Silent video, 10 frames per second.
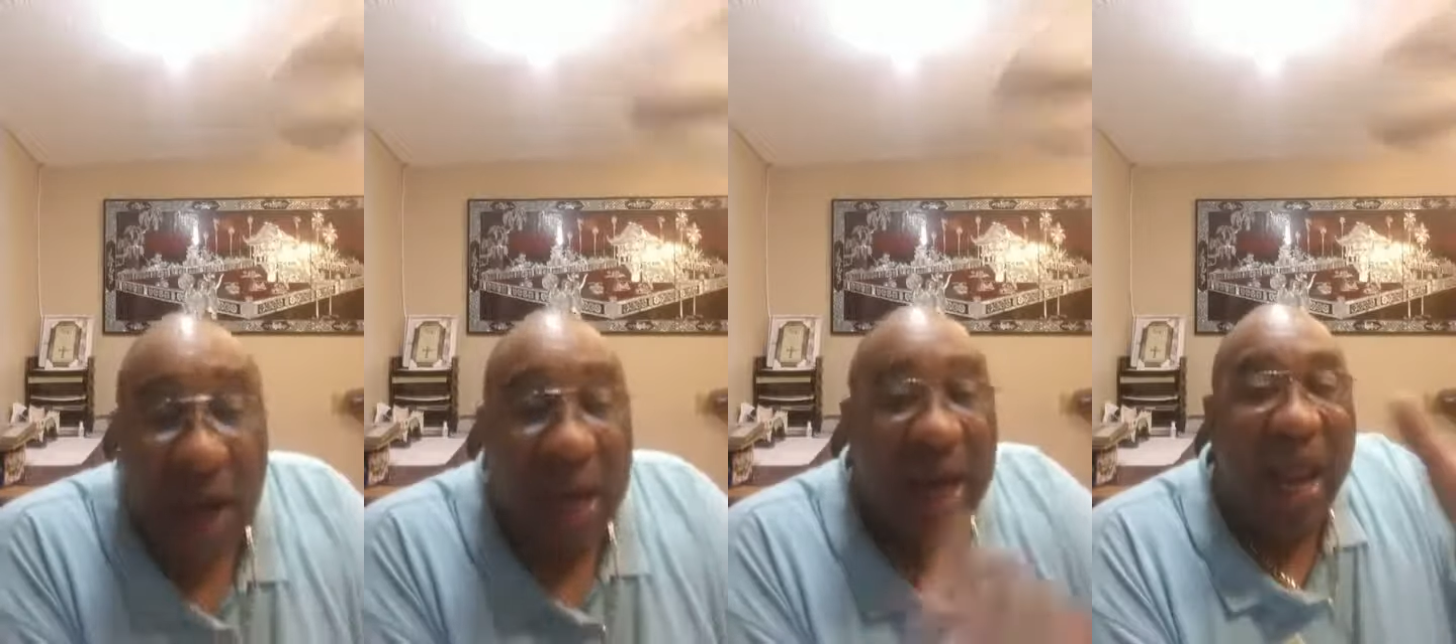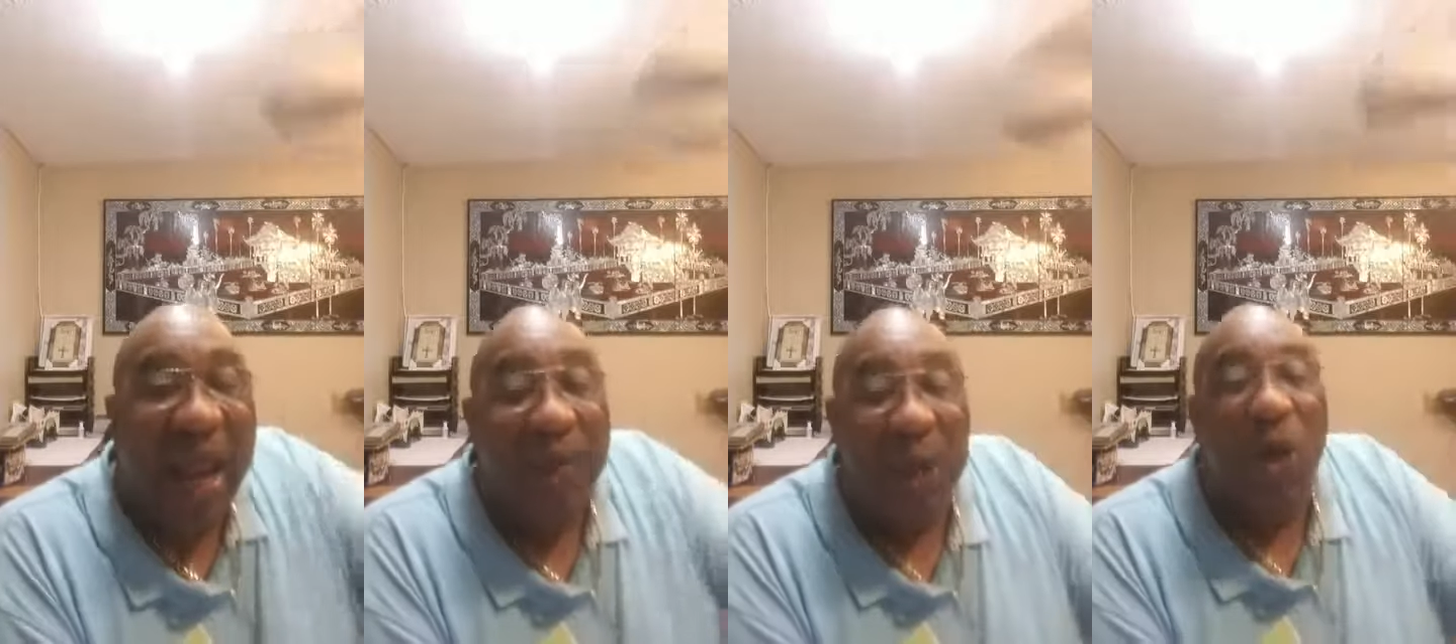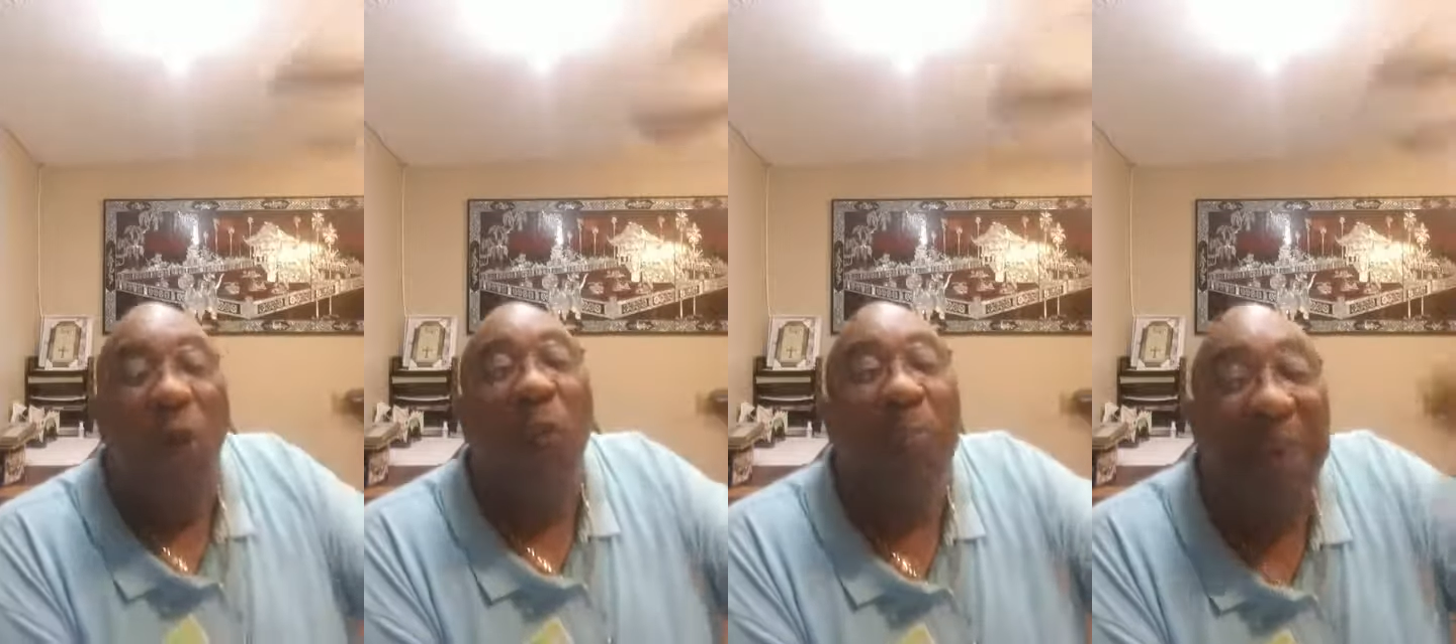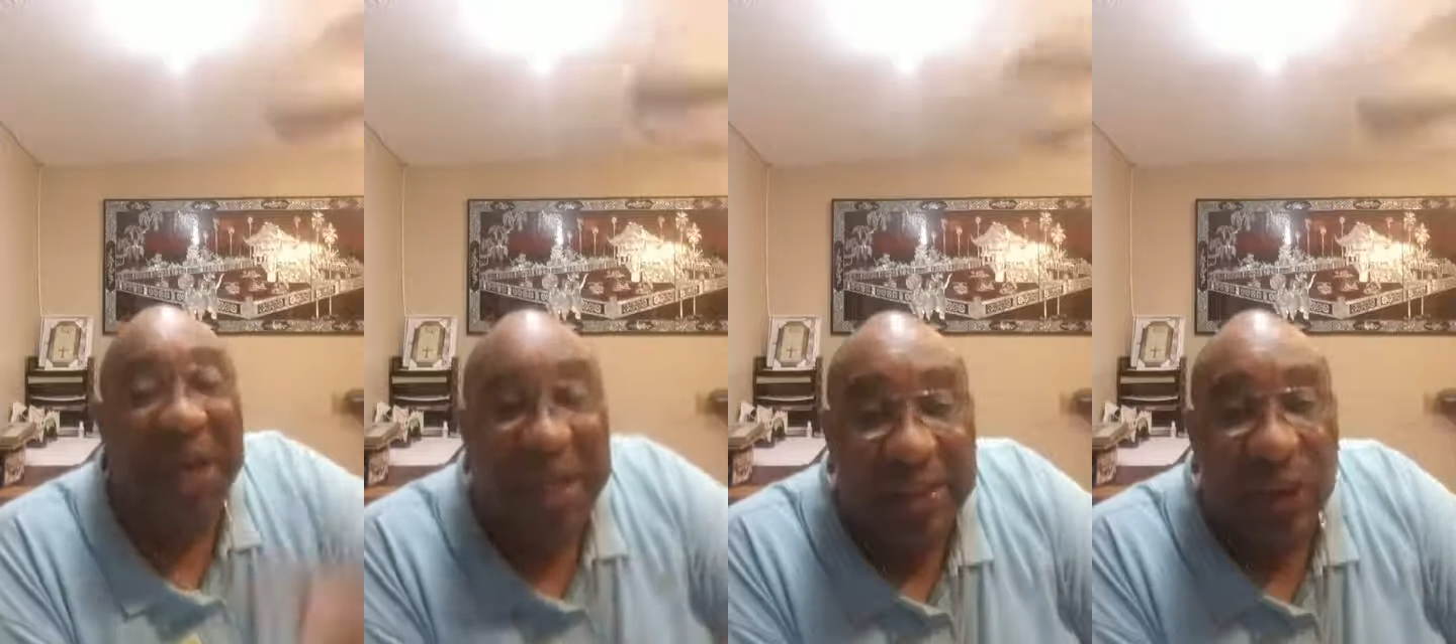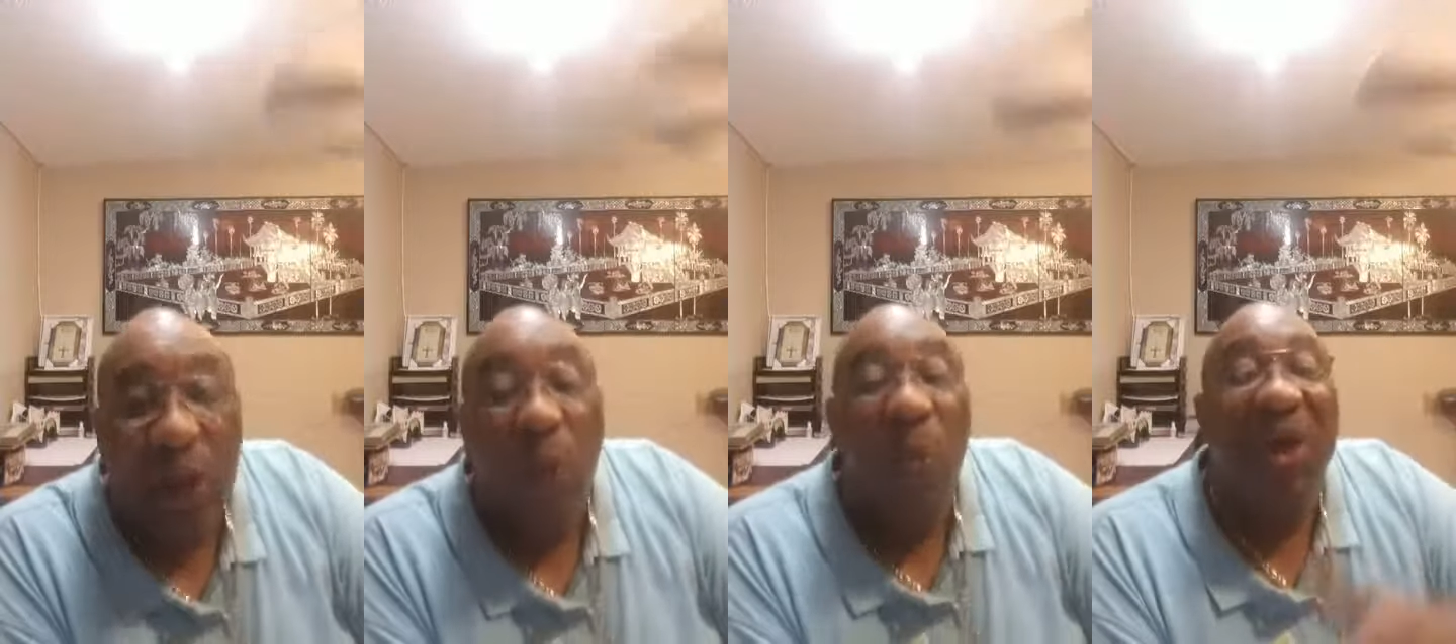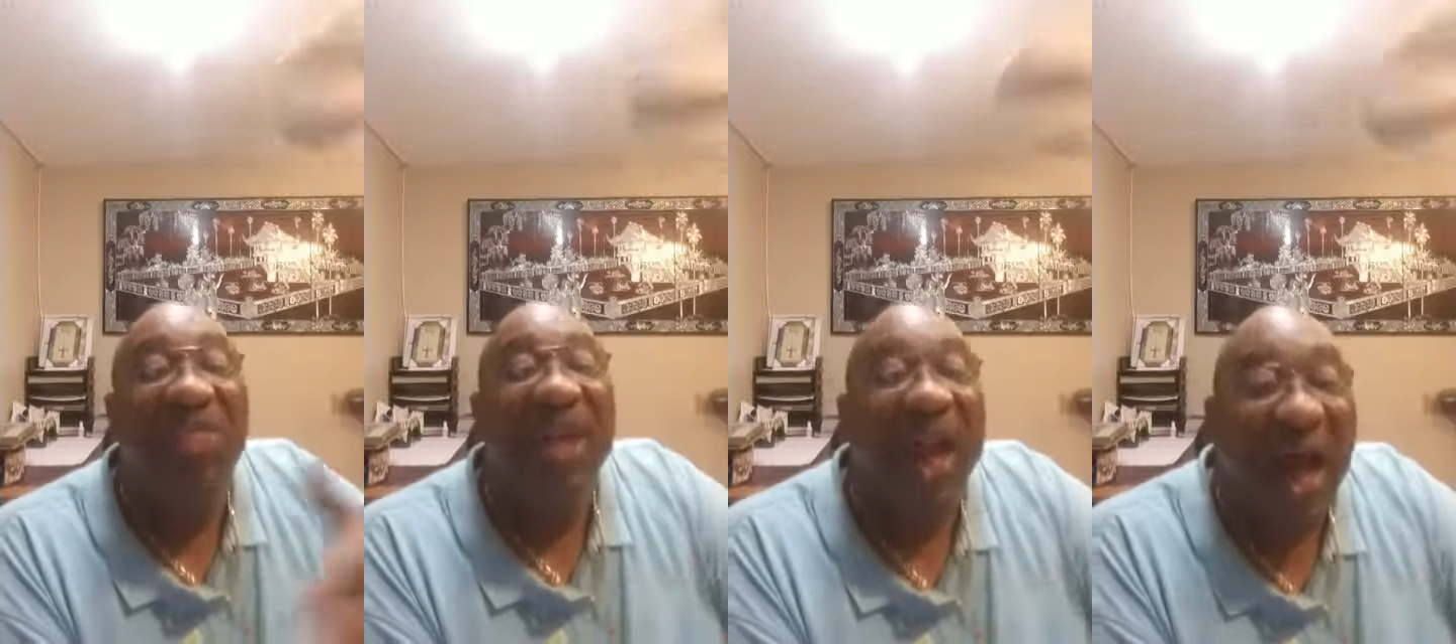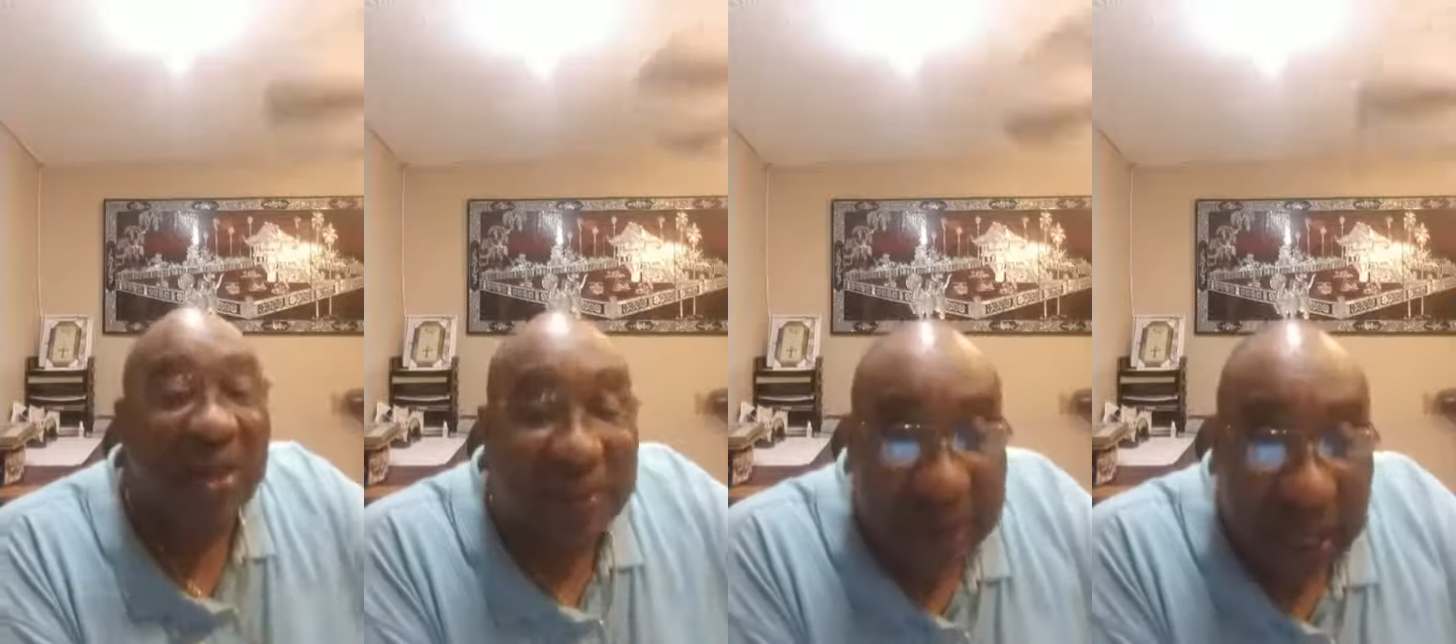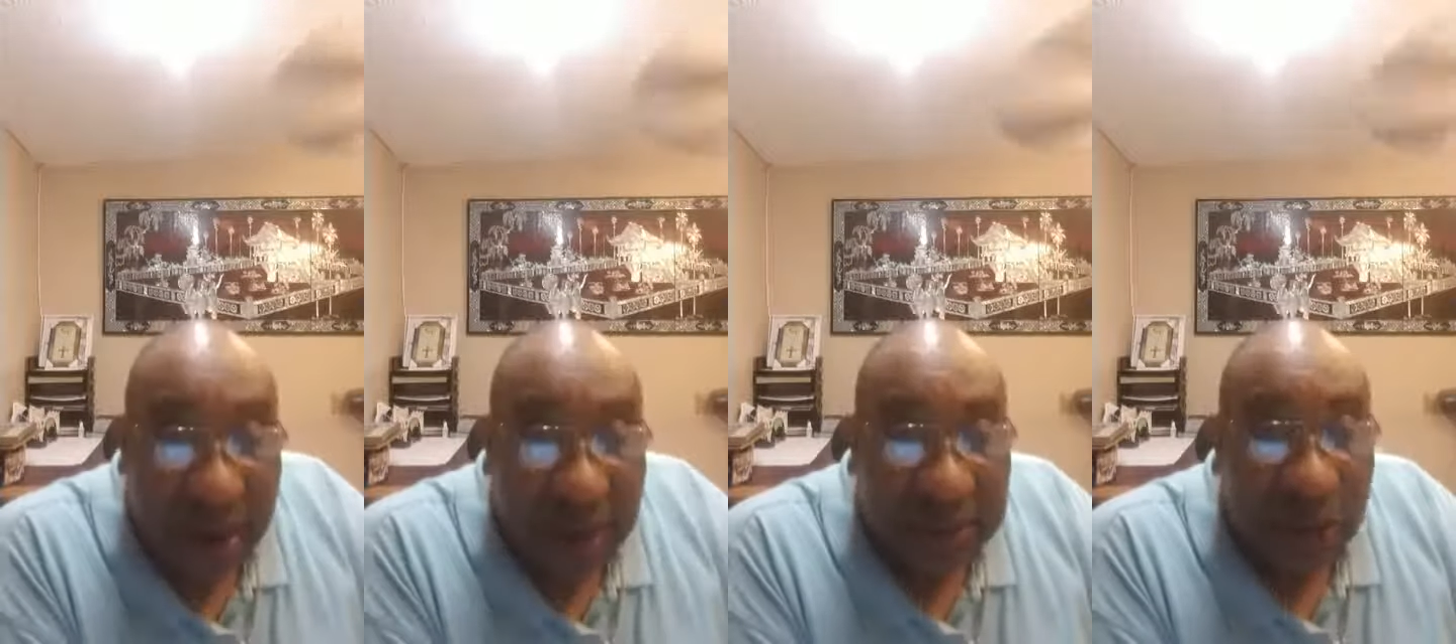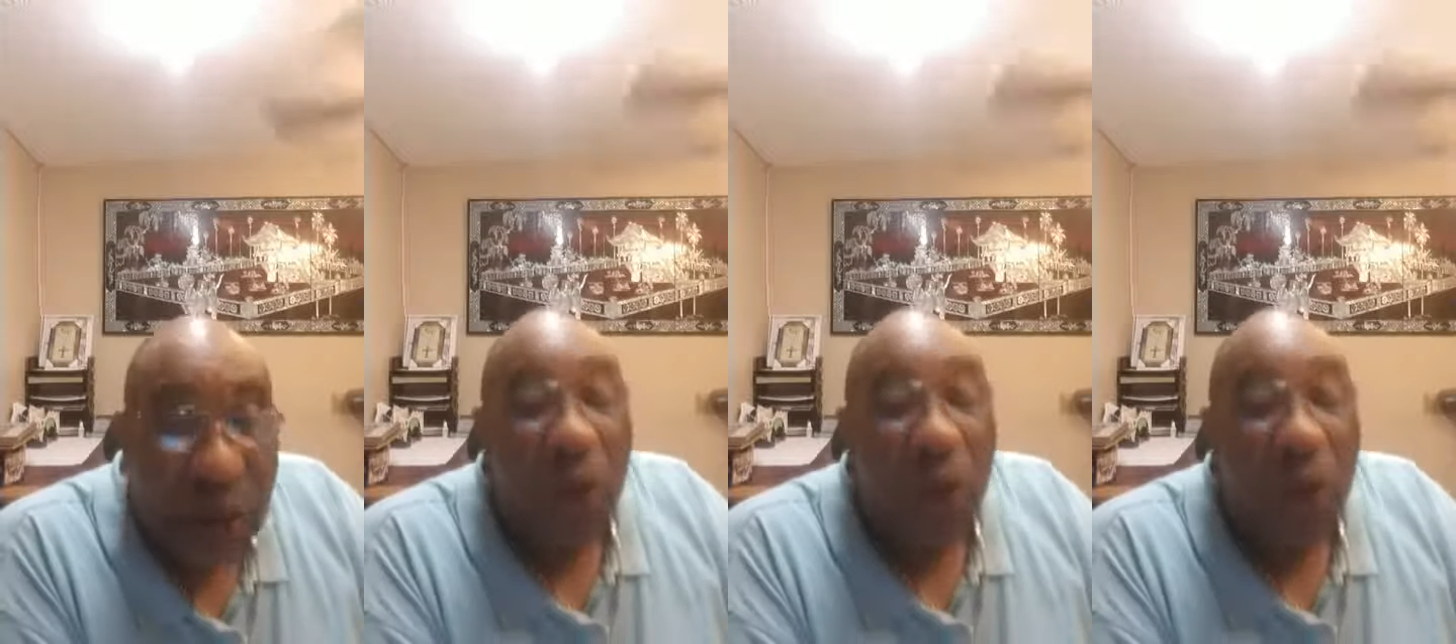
and having no peace within ourselves.